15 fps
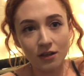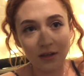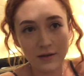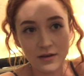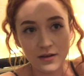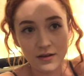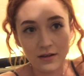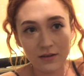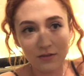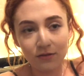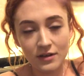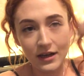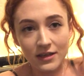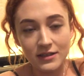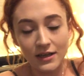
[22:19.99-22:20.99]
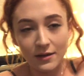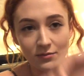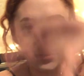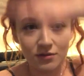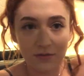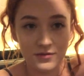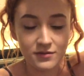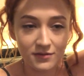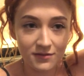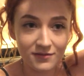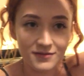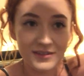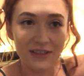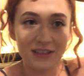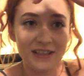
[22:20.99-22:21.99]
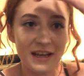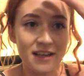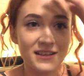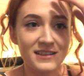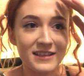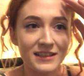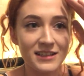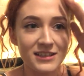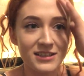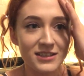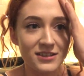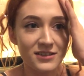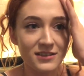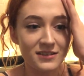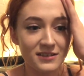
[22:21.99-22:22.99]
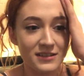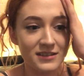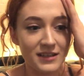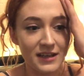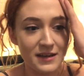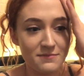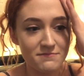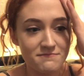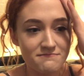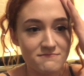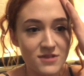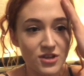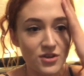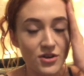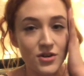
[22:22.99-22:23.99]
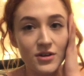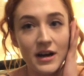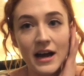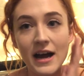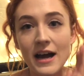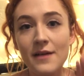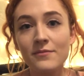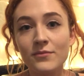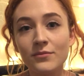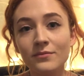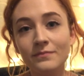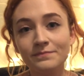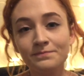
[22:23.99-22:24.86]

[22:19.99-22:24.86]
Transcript: UK time to Danish time, so I'm